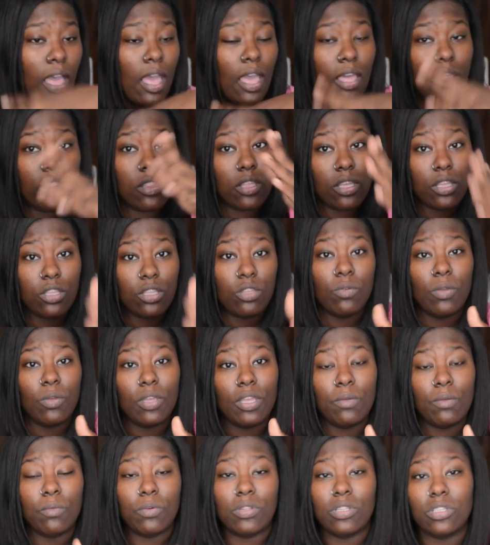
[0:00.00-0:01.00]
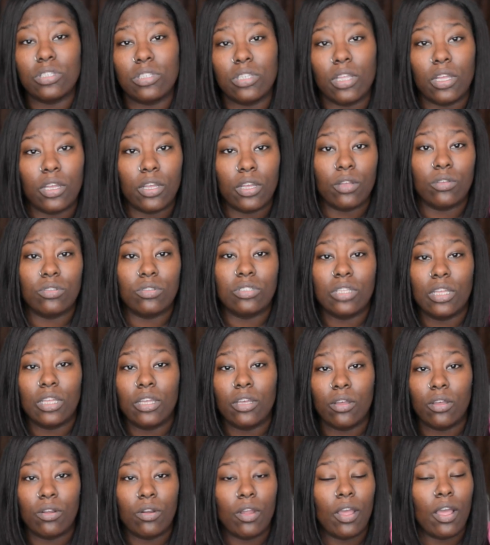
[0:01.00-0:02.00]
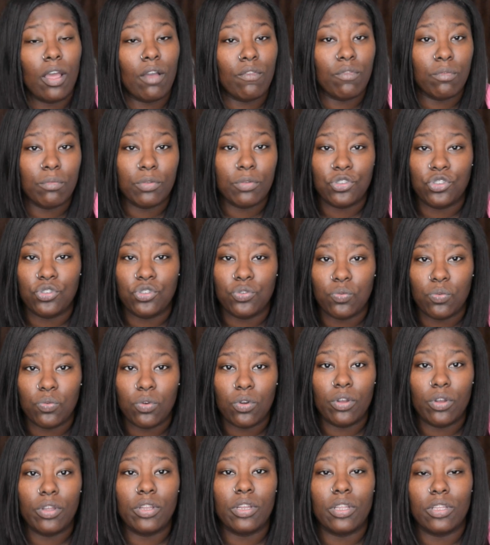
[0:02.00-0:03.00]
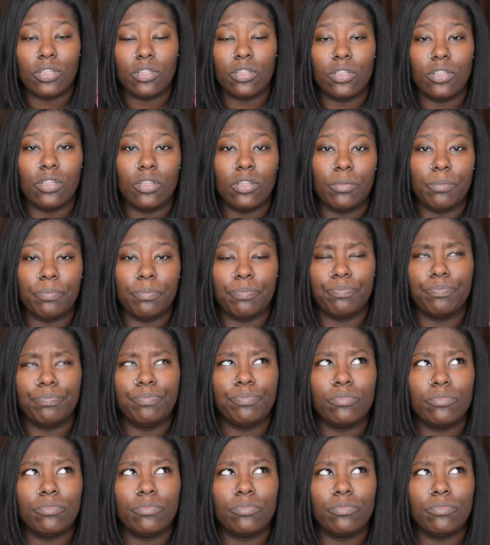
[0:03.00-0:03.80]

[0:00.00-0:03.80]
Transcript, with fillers: And then you eat when the sun goes down, however much you want. And um,